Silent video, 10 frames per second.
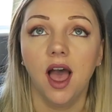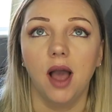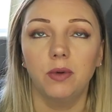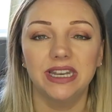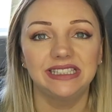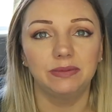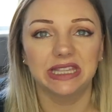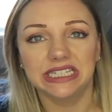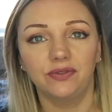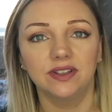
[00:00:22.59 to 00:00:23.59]
I wanna see
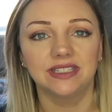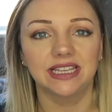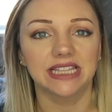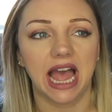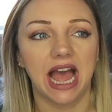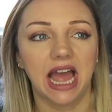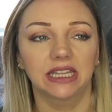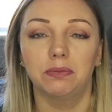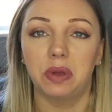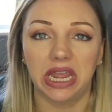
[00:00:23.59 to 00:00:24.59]
what the difference is
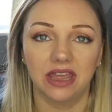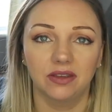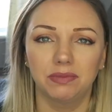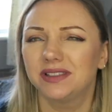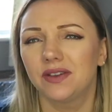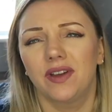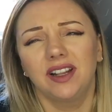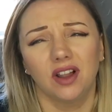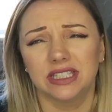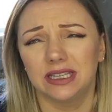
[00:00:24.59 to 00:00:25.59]
and compare them, because
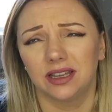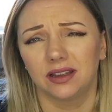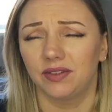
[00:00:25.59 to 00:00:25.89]
I've had birch